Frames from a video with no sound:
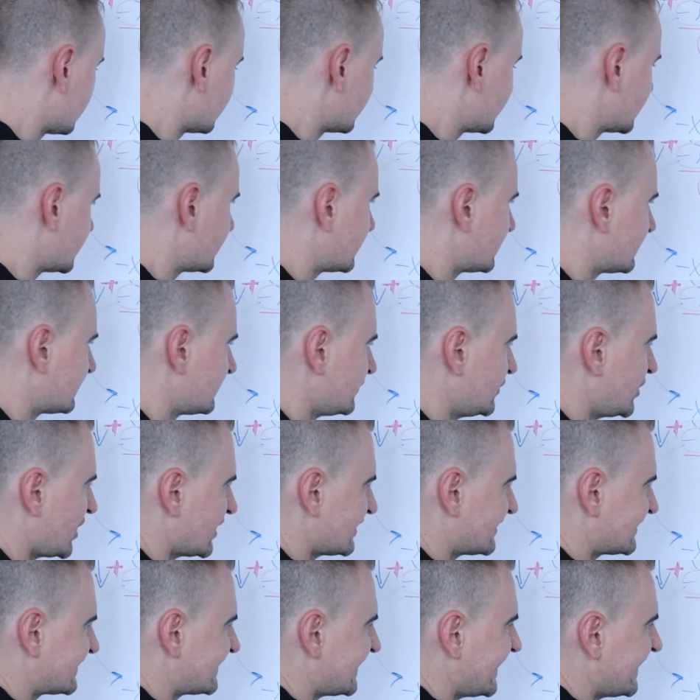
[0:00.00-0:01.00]
could
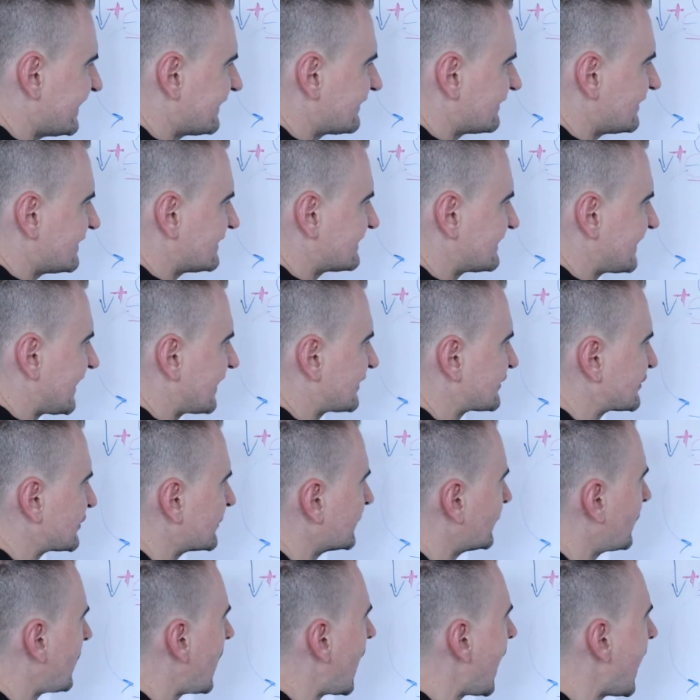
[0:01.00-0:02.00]
just take this x
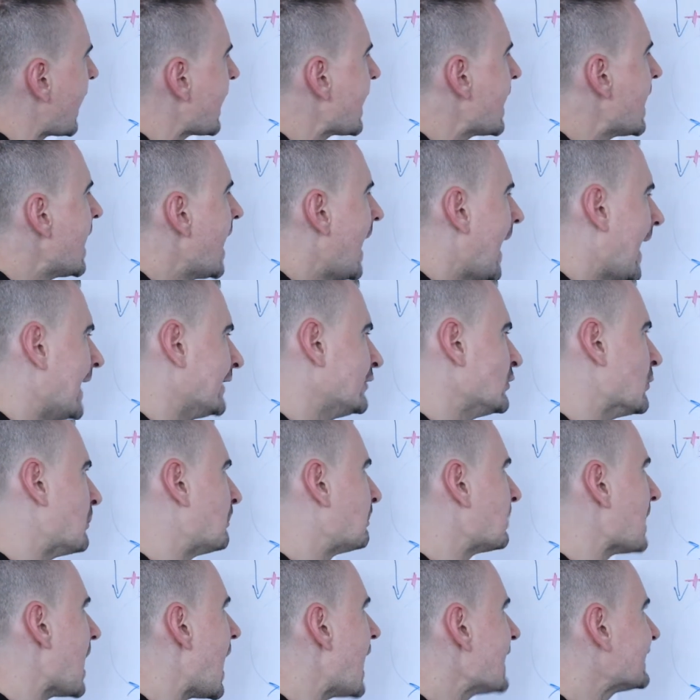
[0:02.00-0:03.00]
and y and you
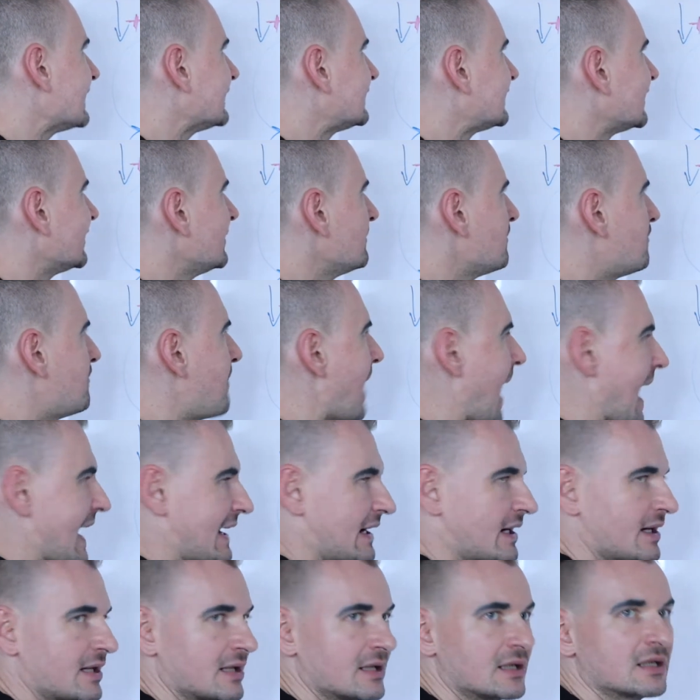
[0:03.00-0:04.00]
plug it in
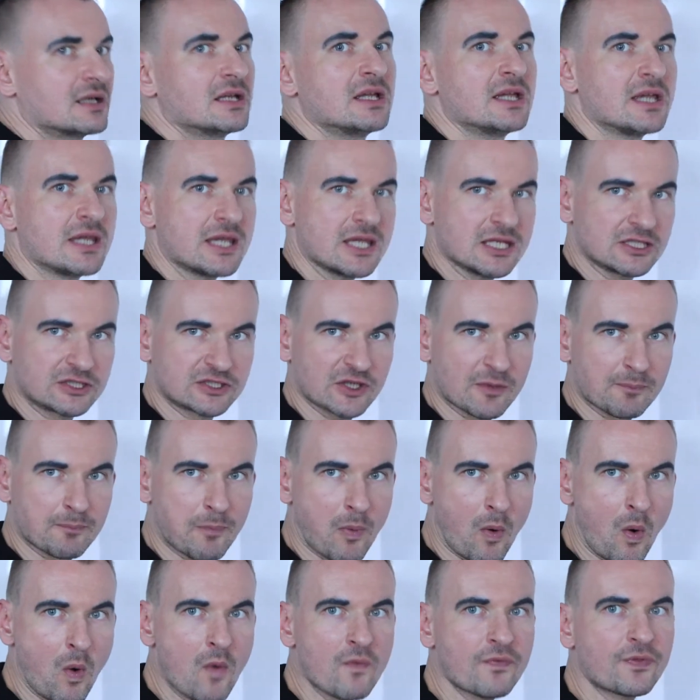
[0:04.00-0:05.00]
back into
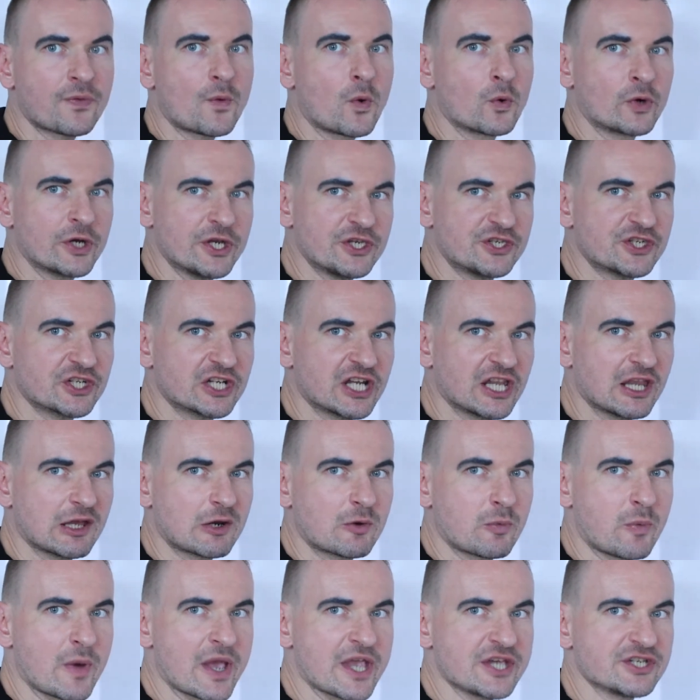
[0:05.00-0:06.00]
both original
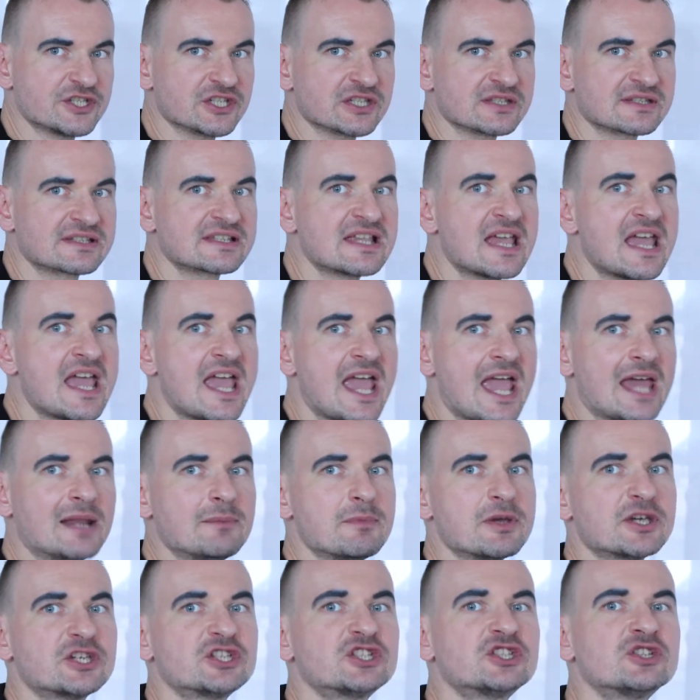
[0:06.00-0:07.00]
equations and
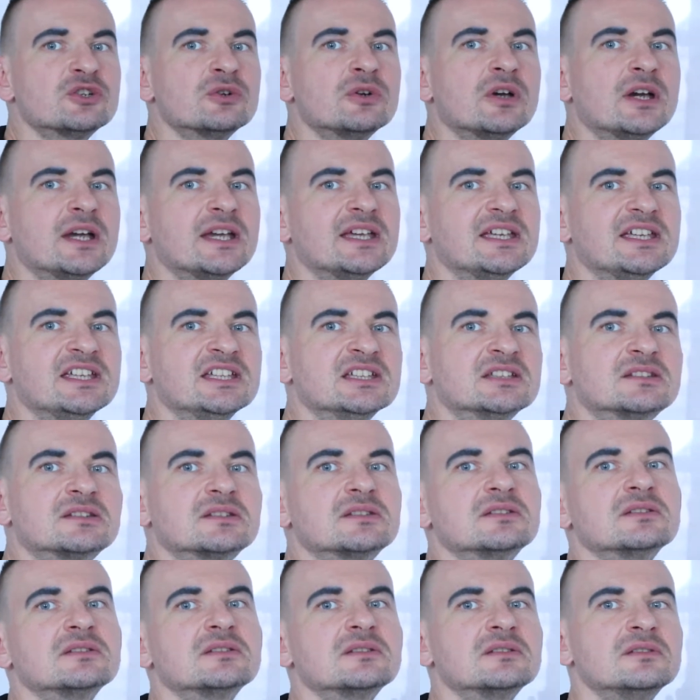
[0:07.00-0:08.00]
make sure it
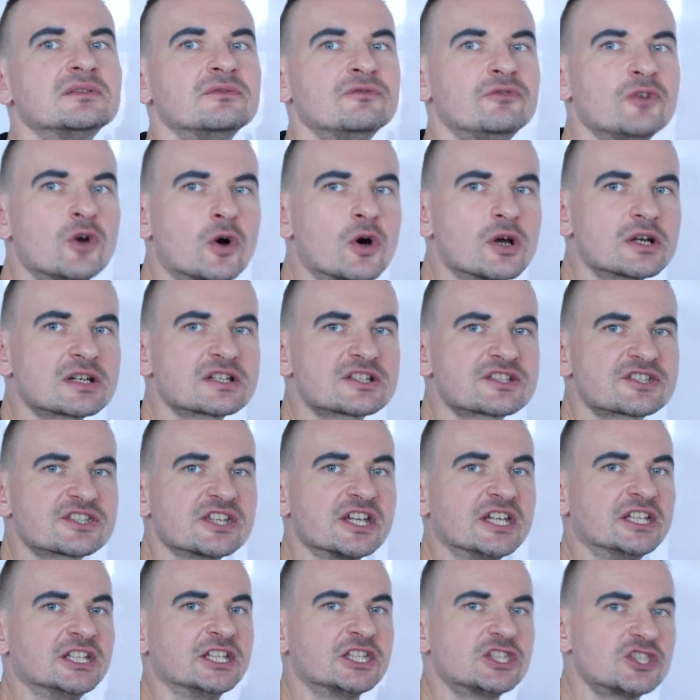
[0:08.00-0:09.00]
works
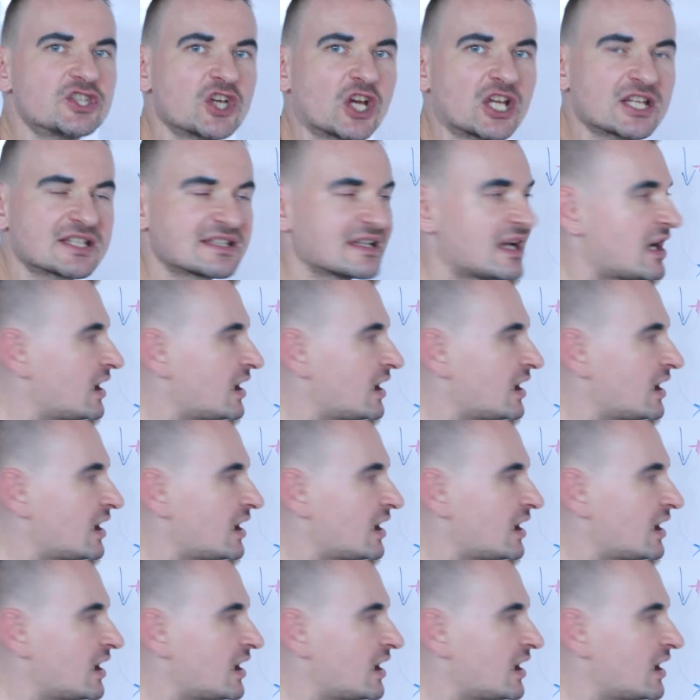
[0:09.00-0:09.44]
and it checks